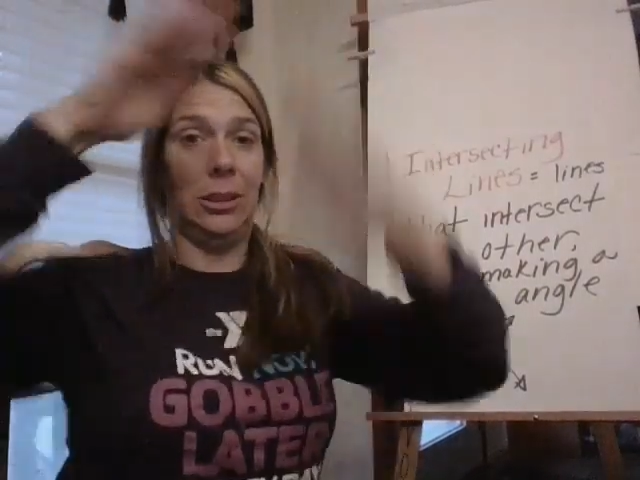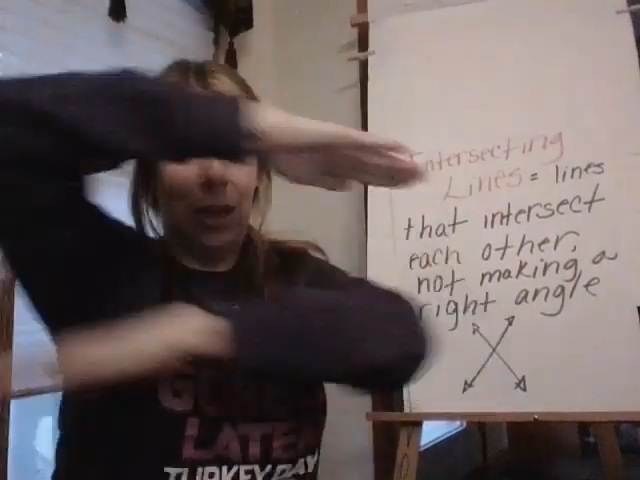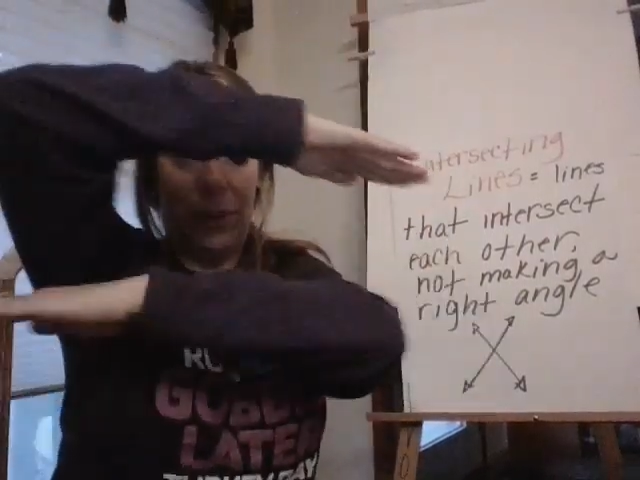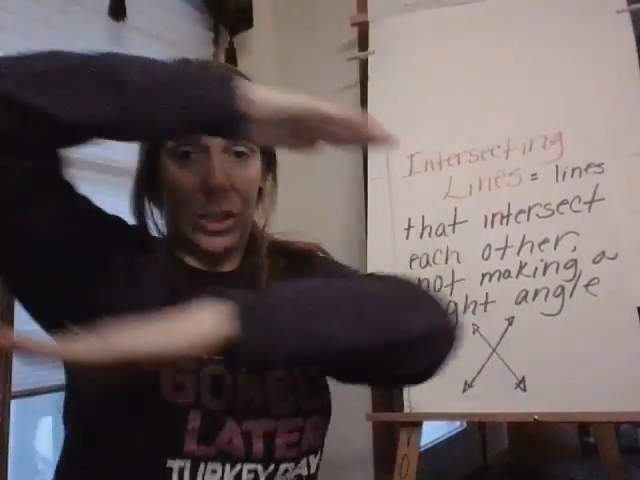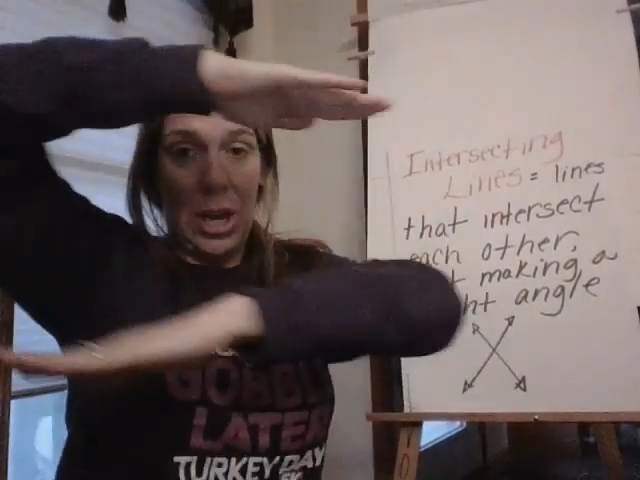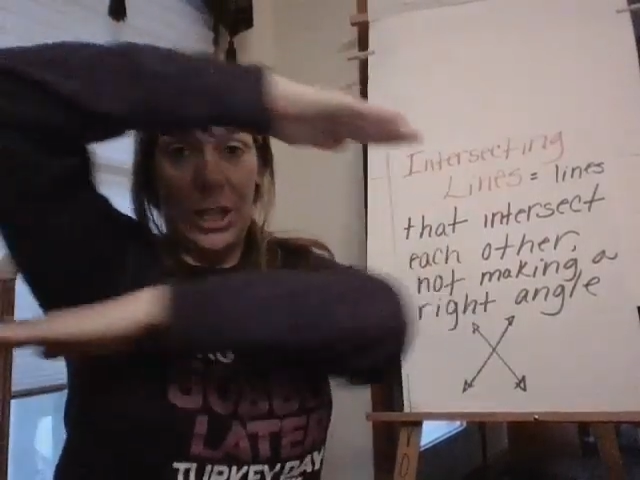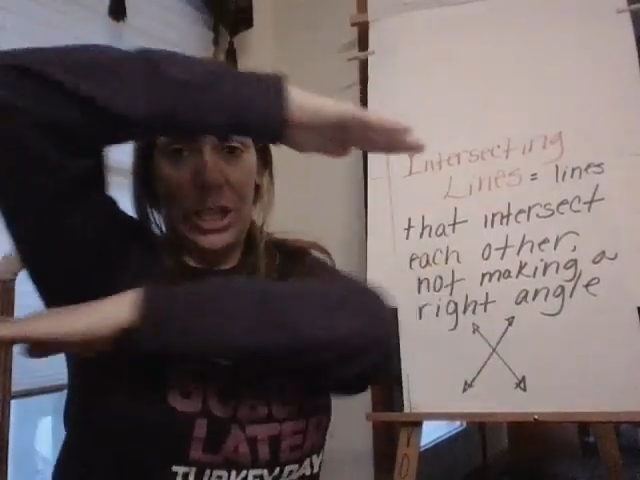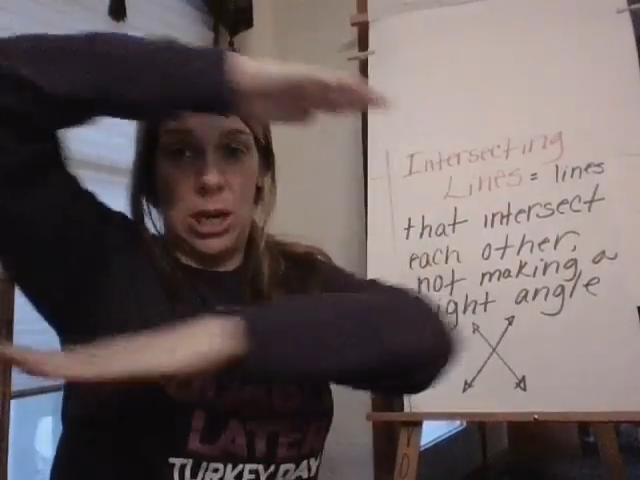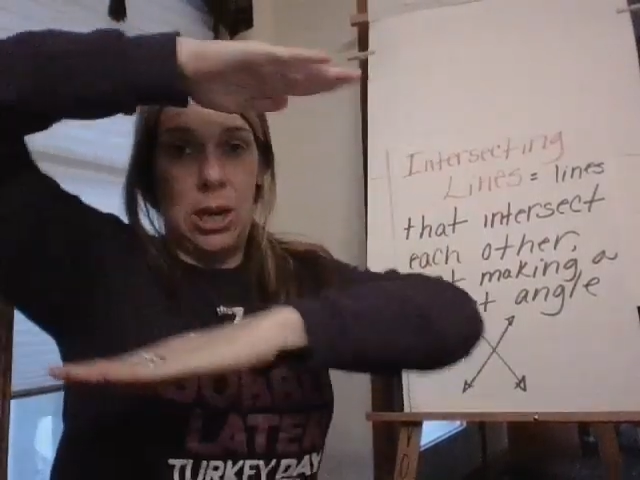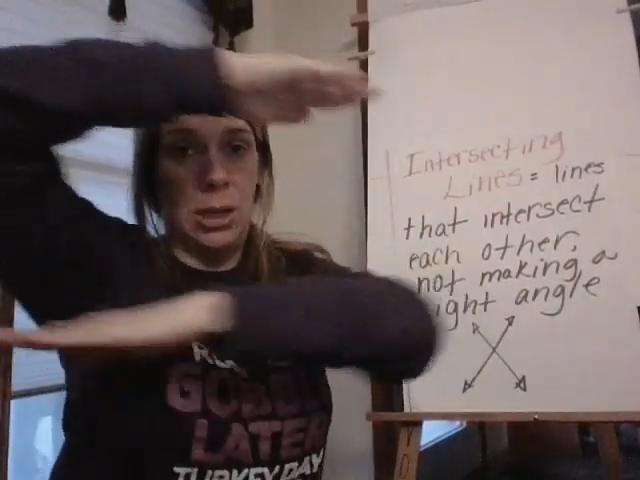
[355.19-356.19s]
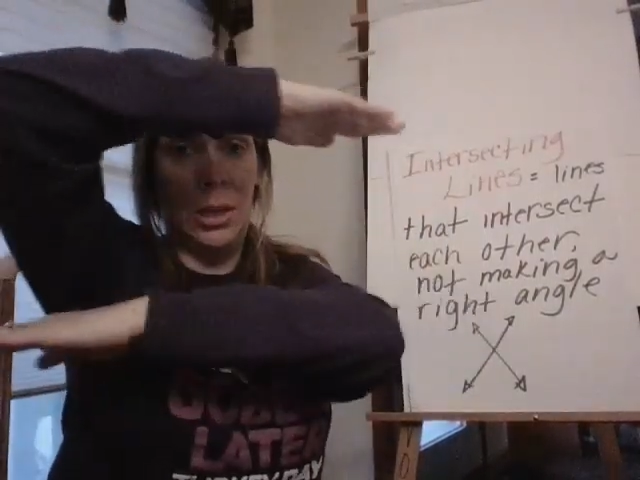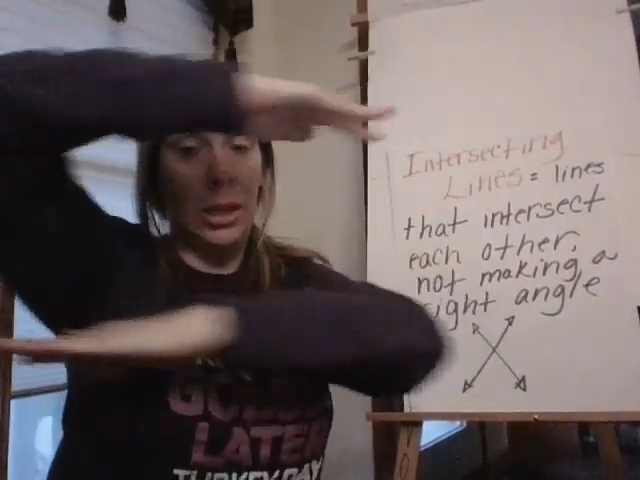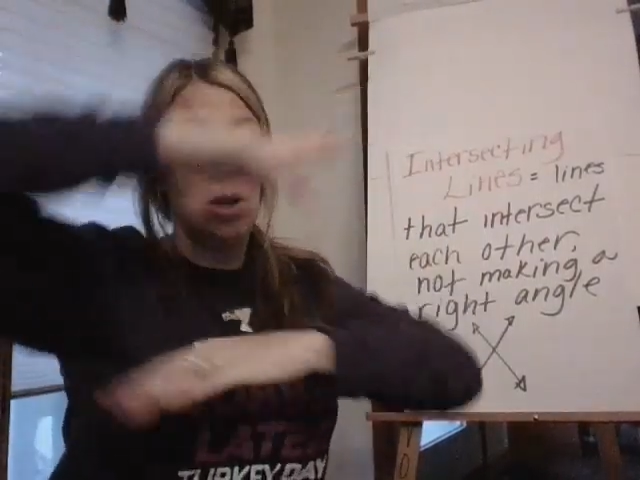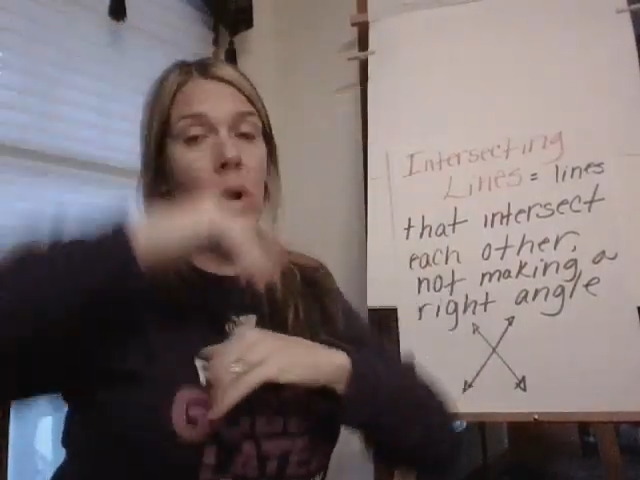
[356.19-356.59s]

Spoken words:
never touching.